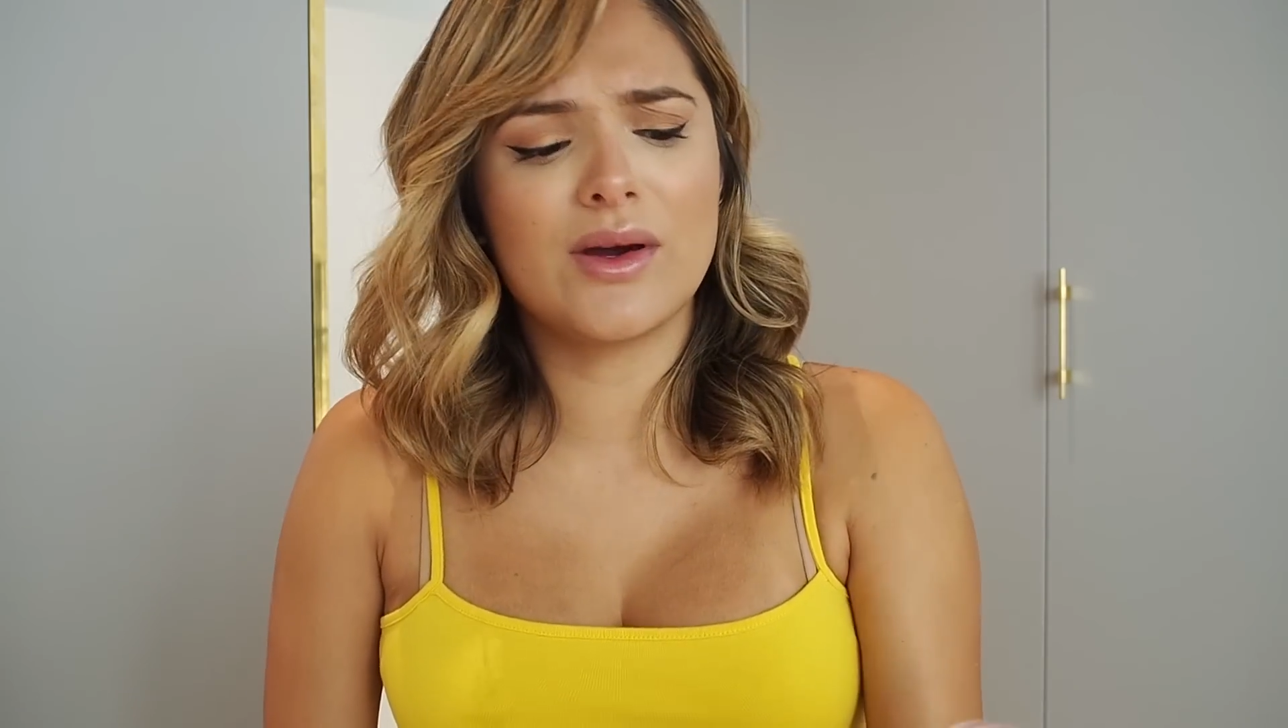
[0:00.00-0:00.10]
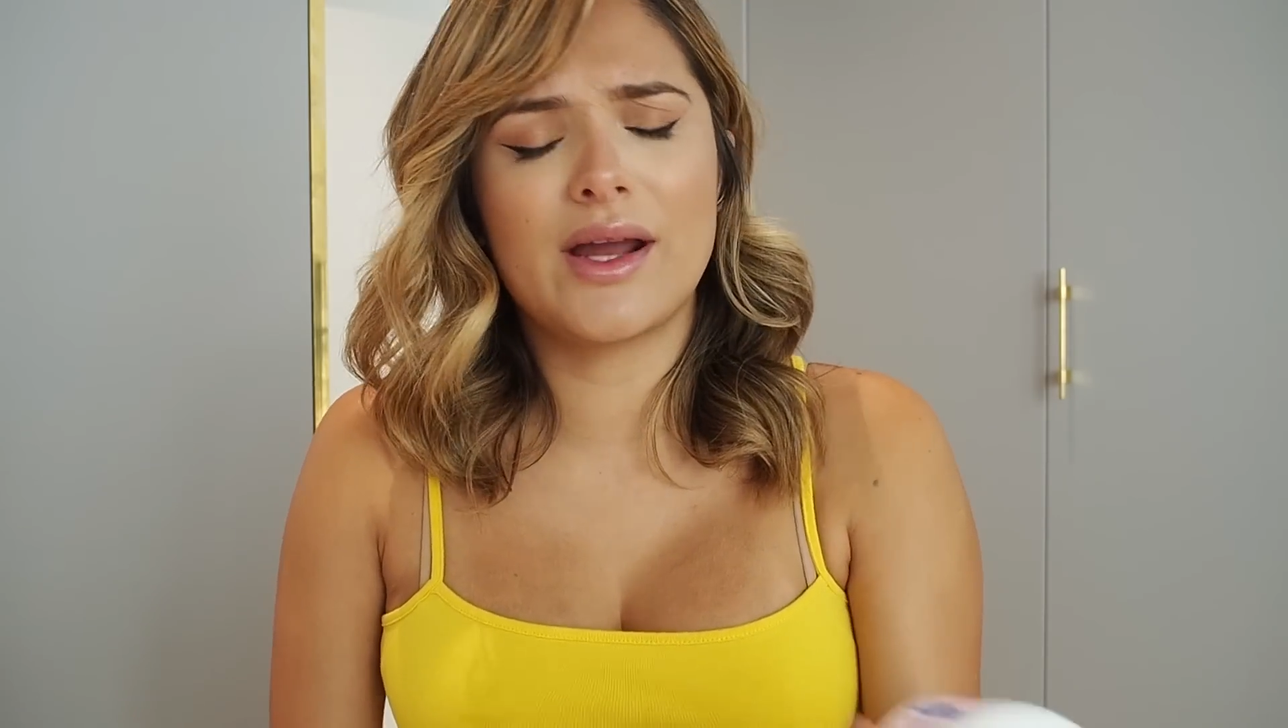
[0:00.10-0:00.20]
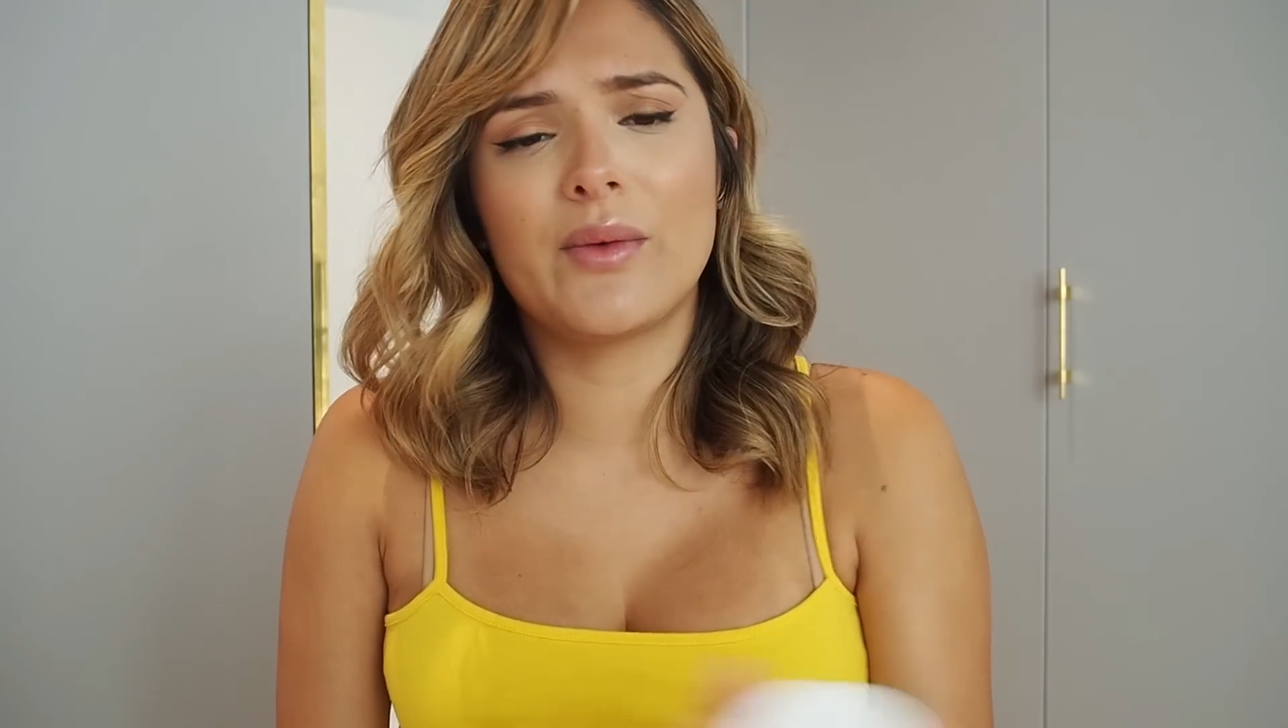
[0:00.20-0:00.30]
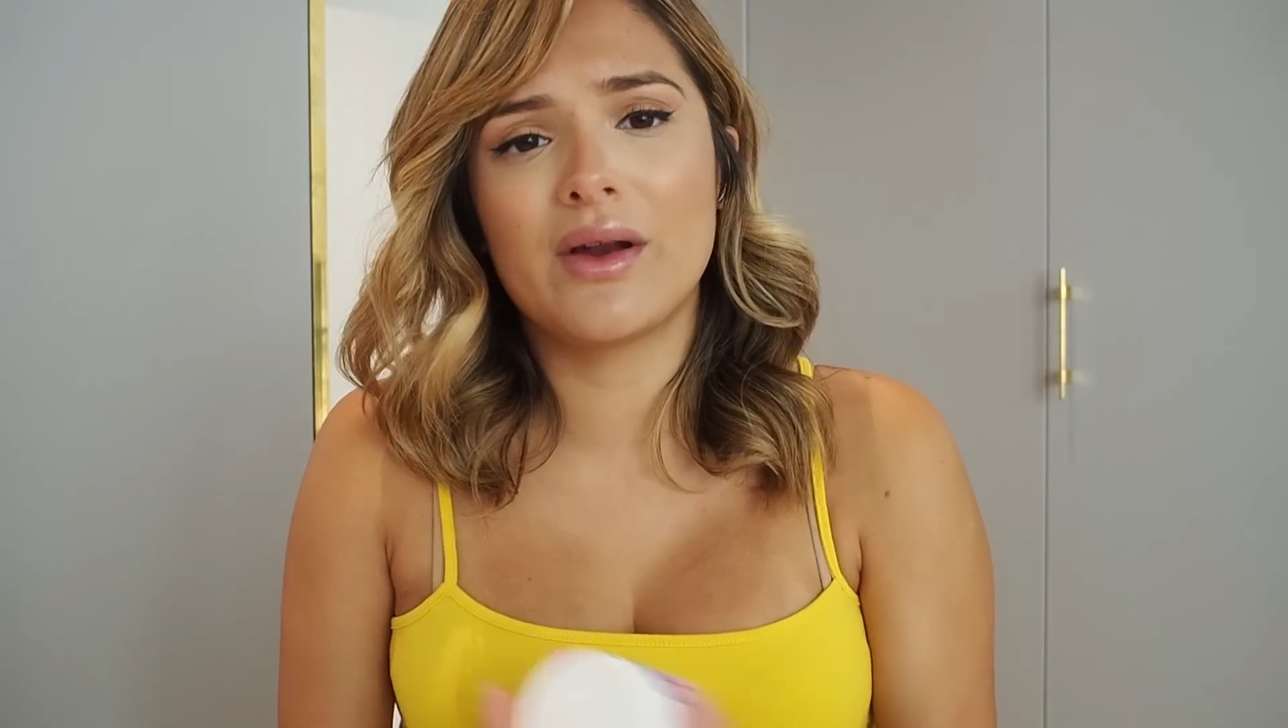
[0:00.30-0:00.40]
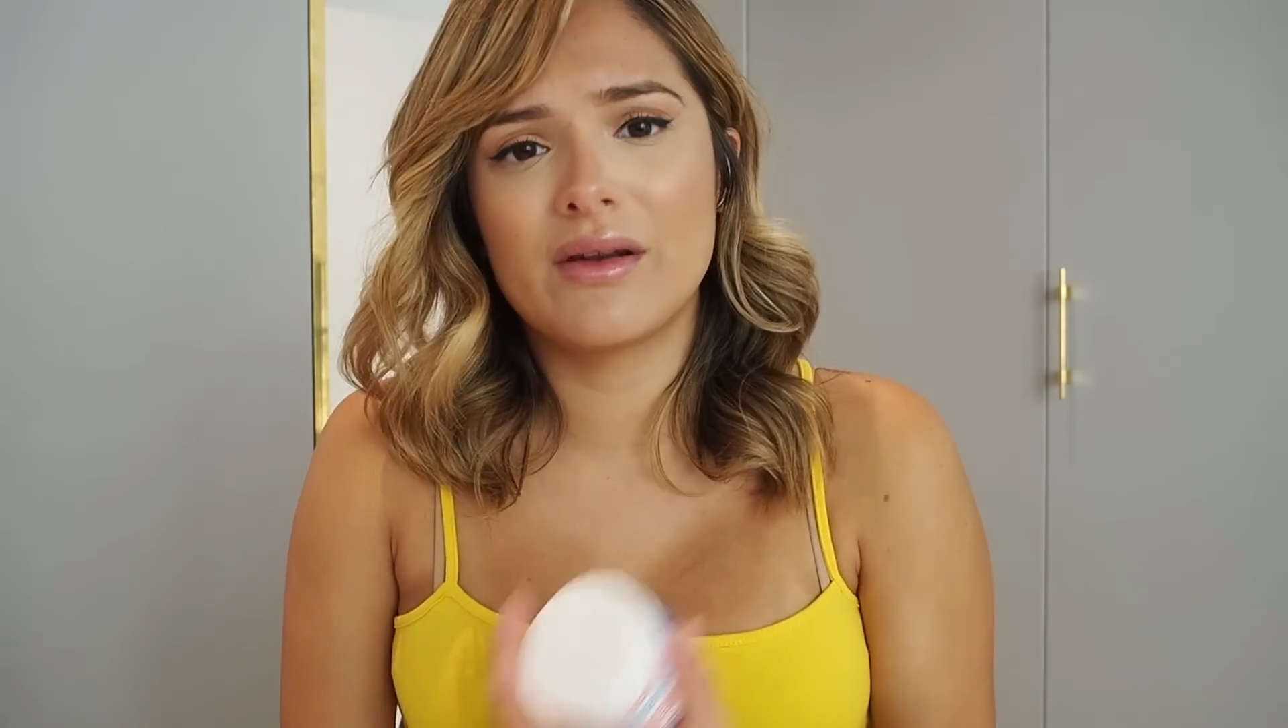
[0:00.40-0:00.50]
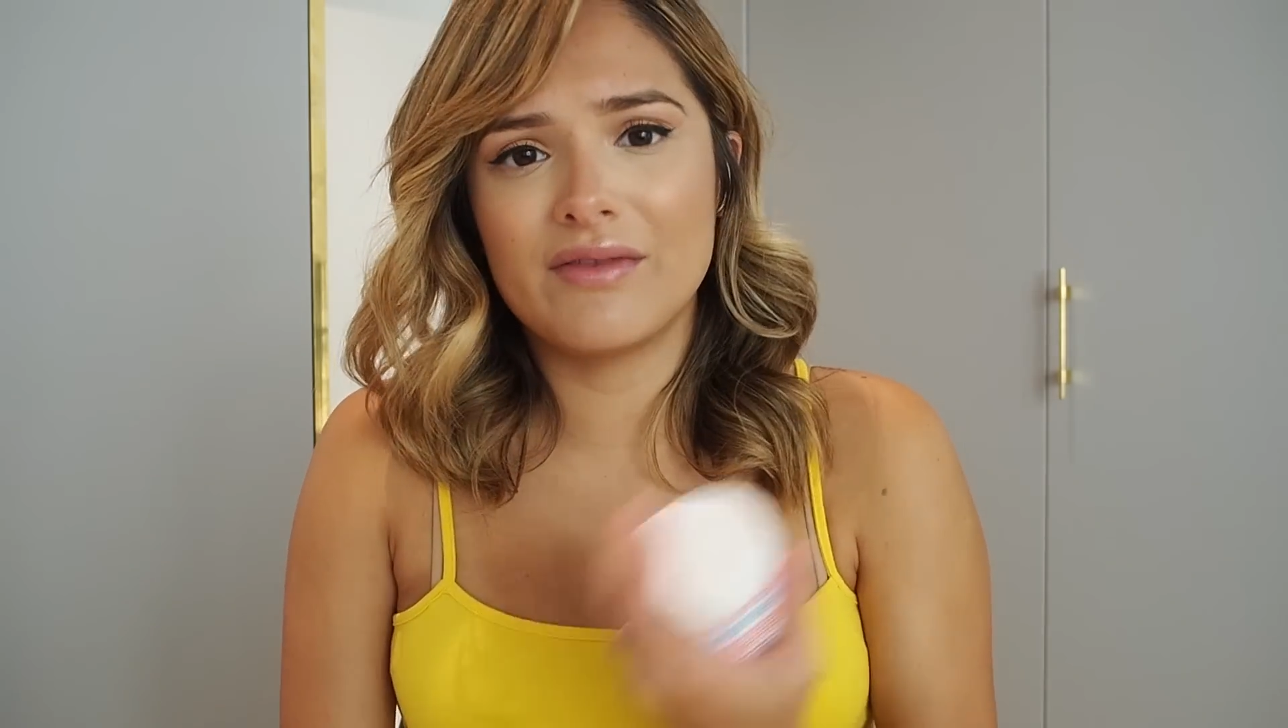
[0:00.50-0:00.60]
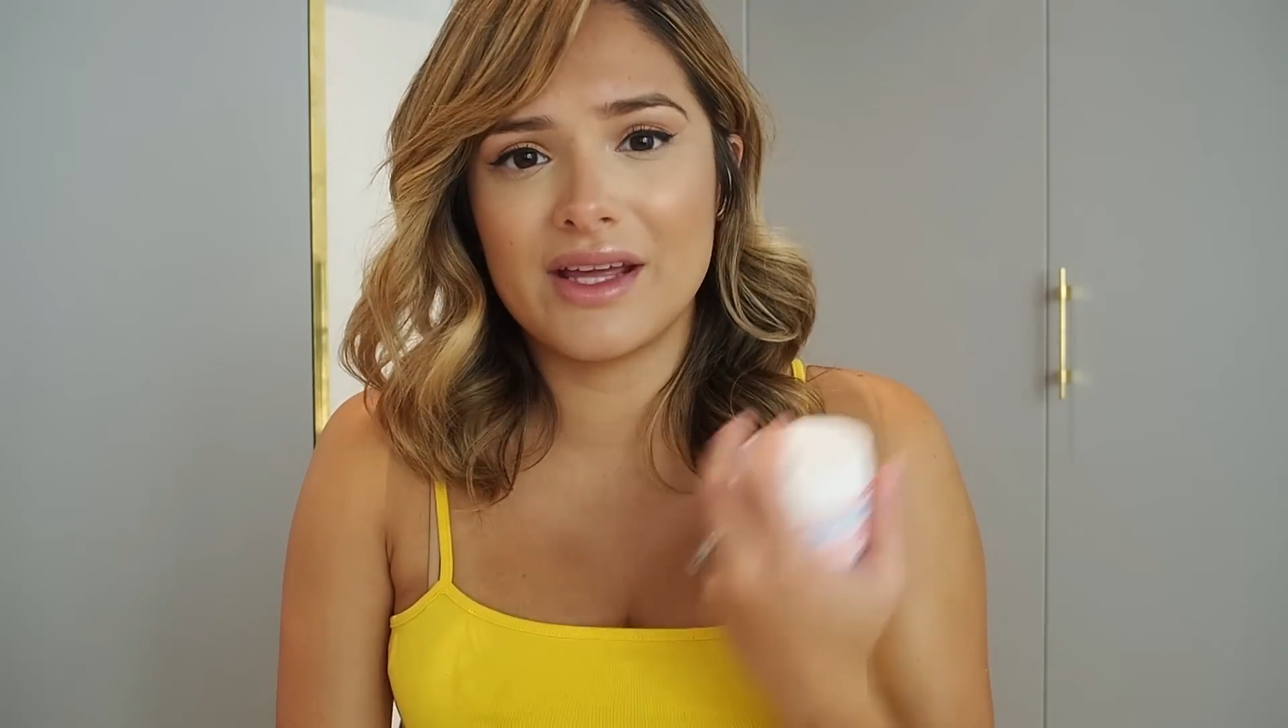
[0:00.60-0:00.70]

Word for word: and I went on